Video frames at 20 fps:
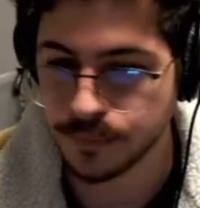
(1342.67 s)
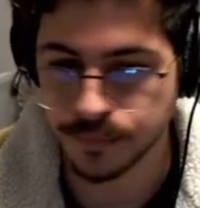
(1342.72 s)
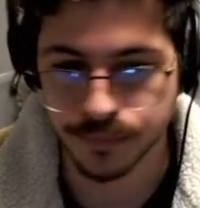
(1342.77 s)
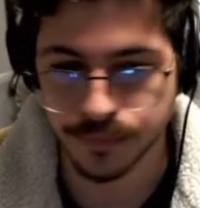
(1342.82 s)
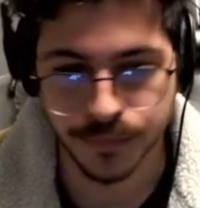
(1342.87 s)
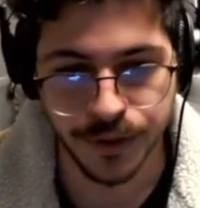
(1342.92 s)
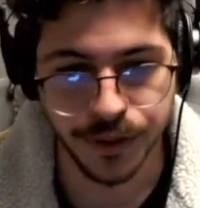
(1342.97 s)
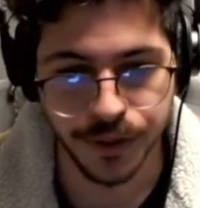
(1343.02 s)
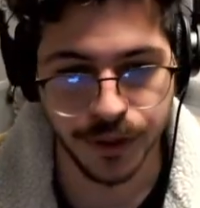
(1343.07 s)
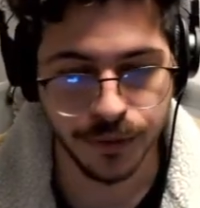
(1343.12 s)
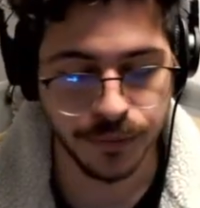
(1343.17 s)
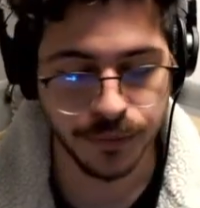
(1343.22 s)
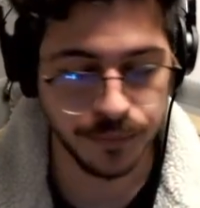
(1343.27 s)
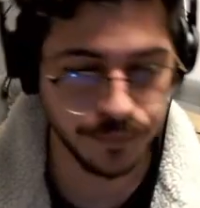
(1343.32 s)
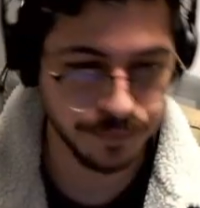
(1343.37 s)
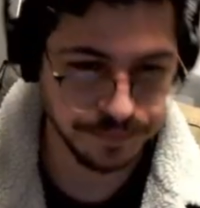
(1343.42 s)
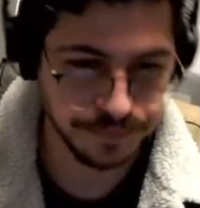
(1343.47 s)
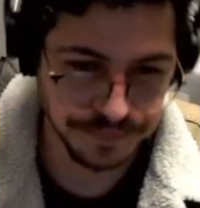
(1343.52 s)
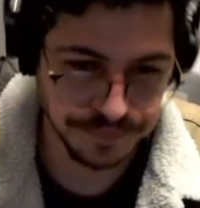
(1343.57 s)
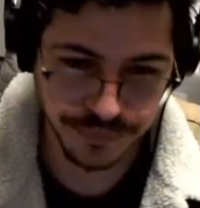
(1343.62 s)
There you go.
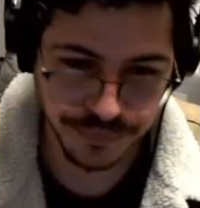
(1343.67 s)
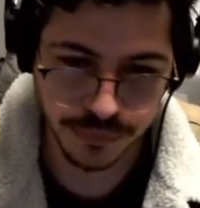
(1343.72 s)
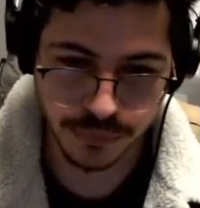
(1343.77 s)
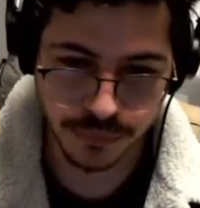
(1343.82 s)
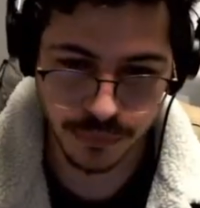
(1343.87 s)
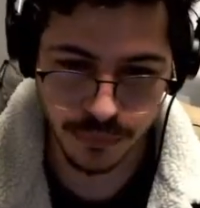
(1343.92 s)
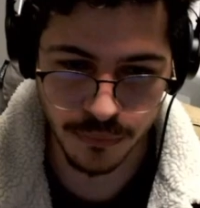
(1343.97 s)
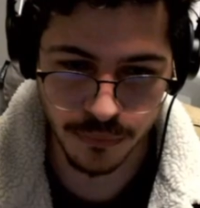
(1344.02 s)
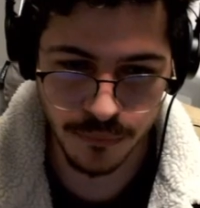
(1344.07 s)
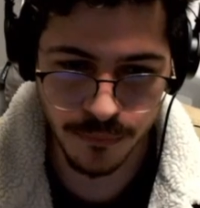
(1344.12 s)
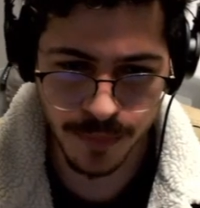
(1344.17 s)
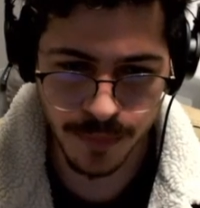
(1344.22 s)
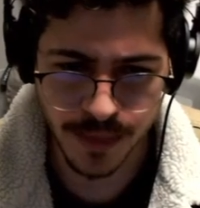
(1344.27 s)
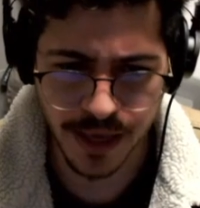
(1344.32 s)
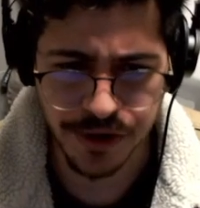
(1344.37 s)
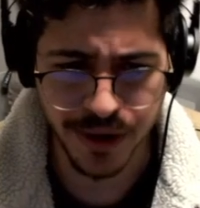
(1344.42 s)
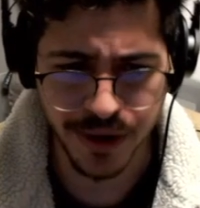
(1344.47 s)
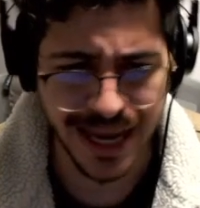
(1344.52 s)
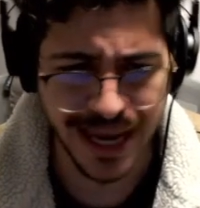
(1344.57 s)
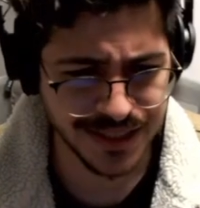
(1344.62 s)

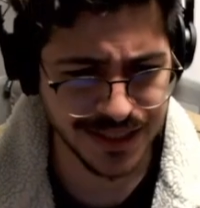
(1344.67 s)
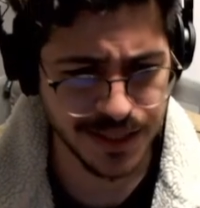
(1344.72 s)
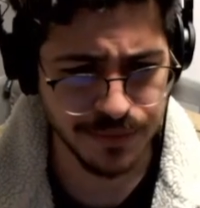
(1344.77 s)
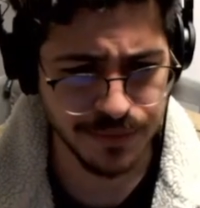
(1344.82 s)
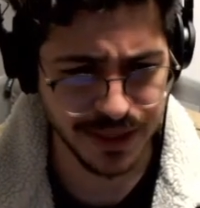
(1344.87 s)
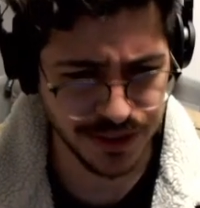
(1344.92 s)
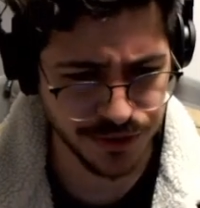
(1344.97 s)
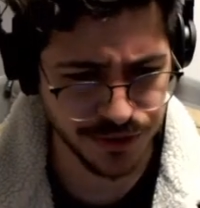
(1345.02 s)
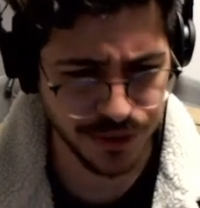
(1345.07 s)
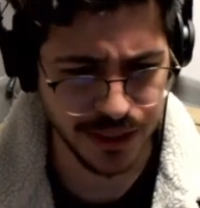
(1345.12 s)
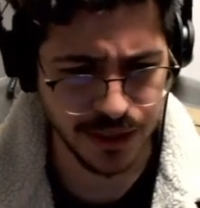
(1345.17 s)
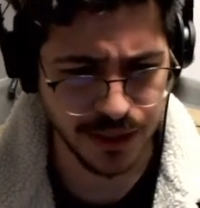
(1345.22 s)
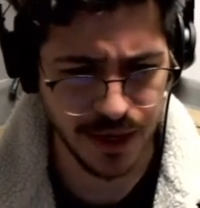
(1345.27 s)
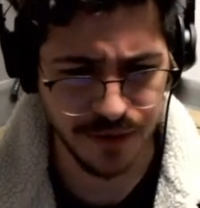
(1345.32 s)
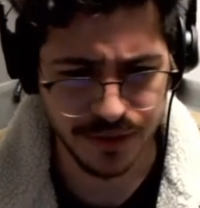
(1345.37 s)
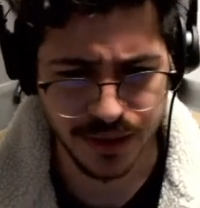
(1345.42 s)
Can you guys see my screen?